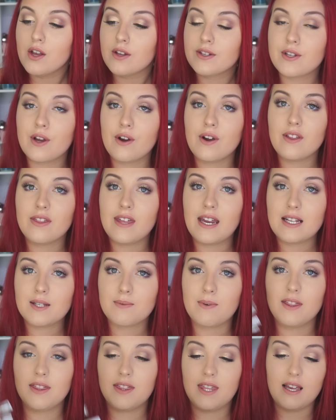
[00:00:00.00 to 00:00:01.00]
So that is
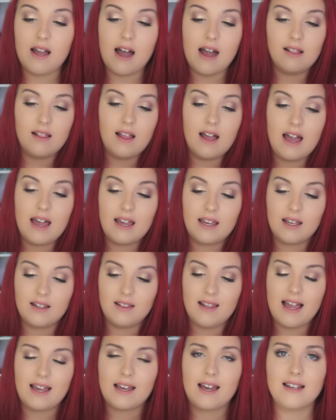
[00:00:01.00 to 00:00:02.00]
one thing I like.
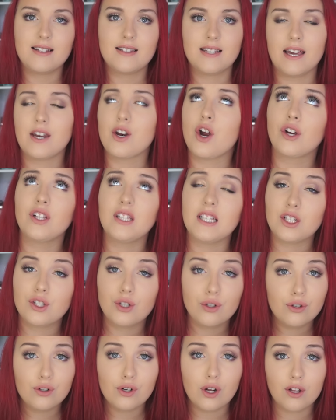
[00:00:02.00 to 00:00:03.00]
Like I said, only
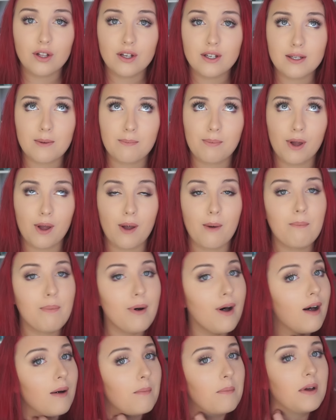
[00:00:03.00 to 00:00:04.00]
$2 per
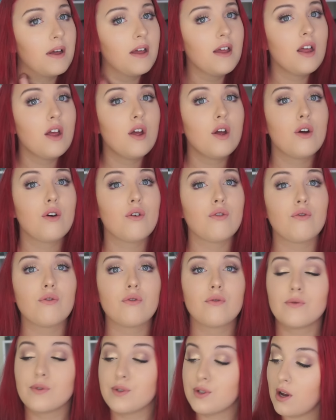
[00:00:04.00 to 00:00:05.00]
pop.
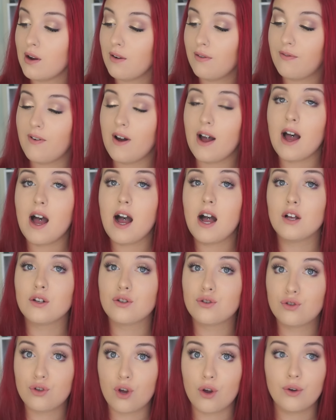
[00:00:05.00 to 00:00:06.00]
So far,
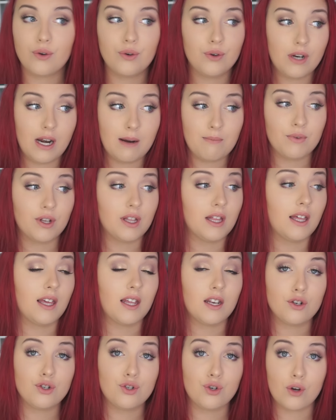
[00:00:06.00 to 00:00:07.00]
so good. I'm really
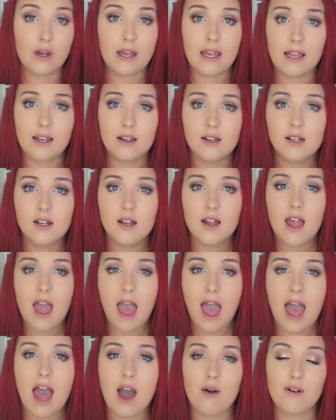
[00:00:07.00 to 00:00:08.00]
enjoying
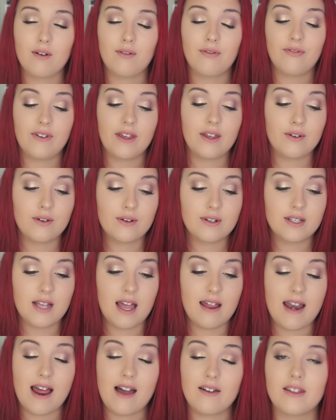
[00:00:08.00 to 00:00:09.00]
how it feels
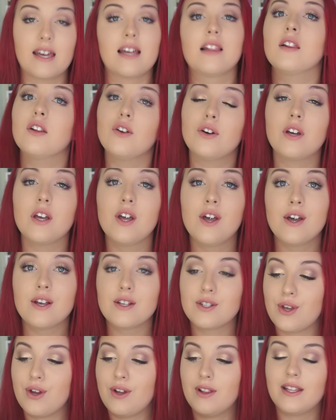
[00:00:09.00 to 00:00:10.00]
and how they look.
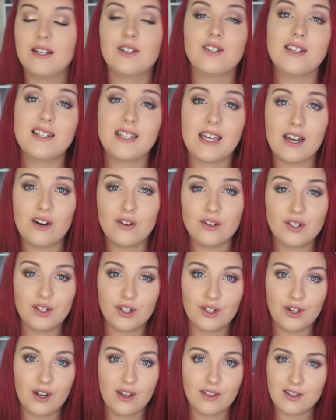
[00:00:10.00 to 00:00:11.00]
So let's just get on
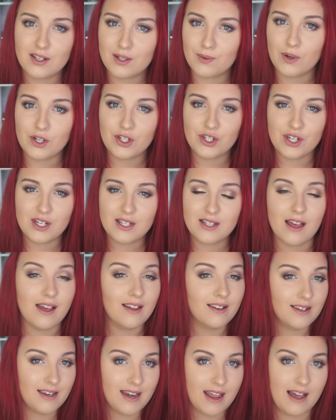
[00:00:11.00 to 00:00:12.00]
to the swatches
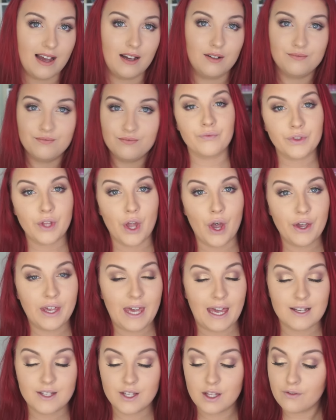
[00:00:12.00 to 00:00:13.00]
now.
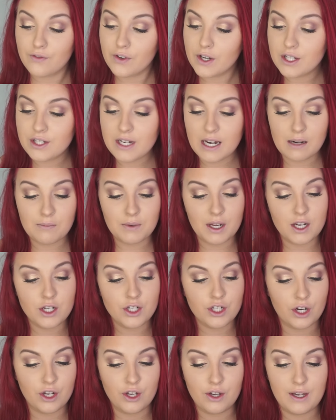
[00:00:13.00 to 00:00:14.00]
Okay, so the first shade I'm going to
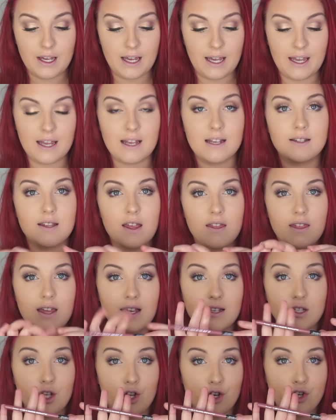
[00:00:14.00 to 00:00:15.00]
show you is
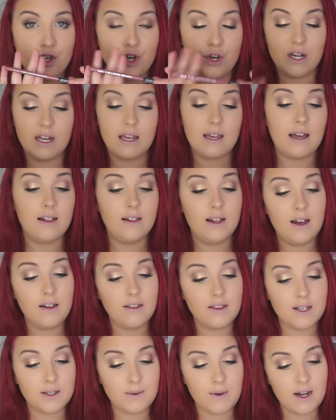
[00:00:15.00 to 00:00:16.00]
this nudie
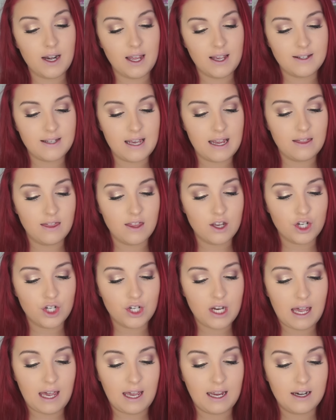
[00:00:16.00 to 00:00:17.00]
colour. This one is in the
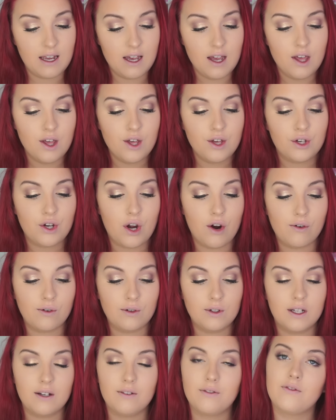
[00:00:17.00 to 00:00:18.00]
shade
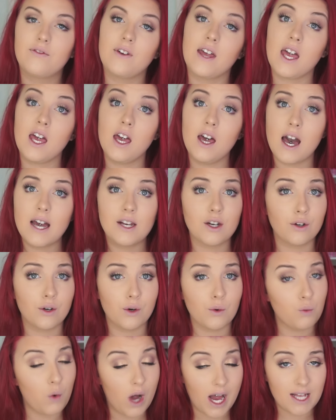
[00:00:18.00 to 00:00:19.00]
Coral Affair. I don't
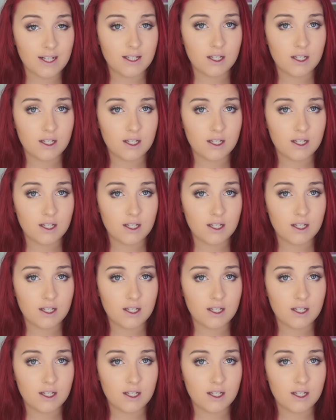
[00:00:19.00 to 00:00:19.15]
know why